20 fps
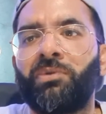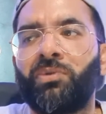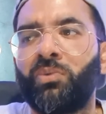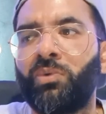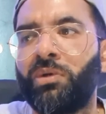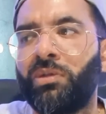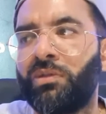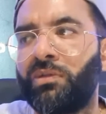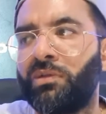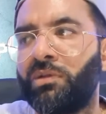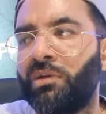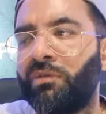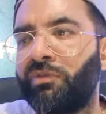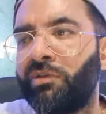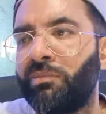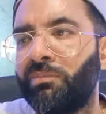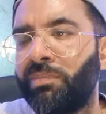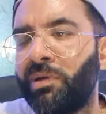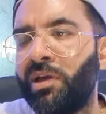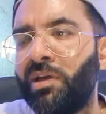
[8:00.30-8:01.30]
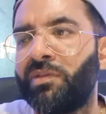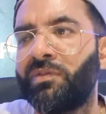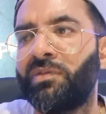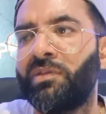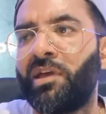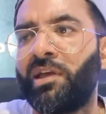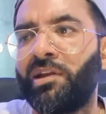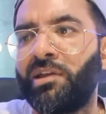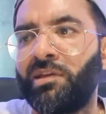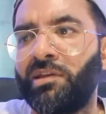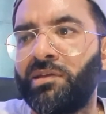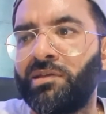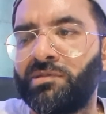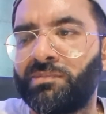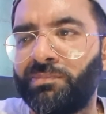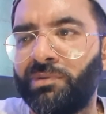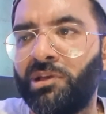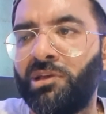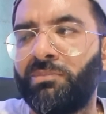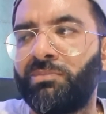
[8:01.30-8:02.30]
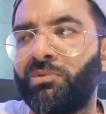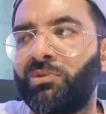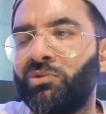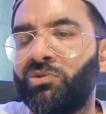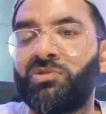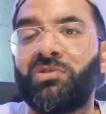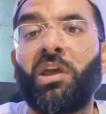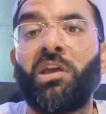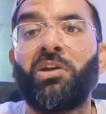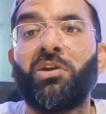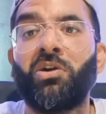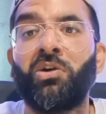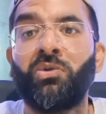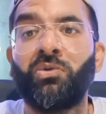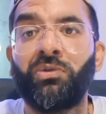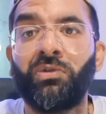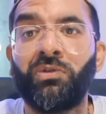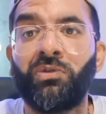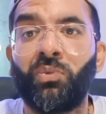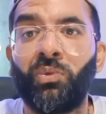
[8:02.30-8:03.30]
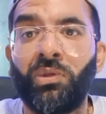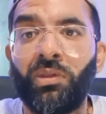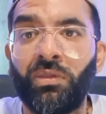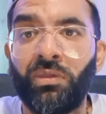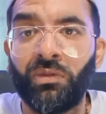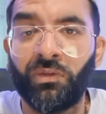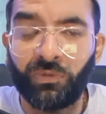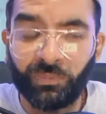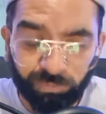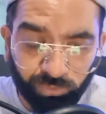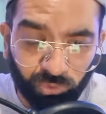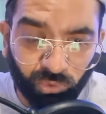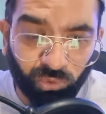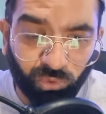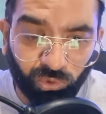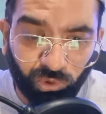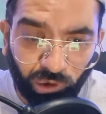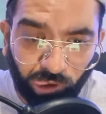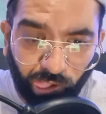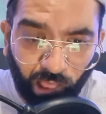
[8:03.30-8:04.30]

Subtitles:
with different personalities, people, stakeholders within the sport,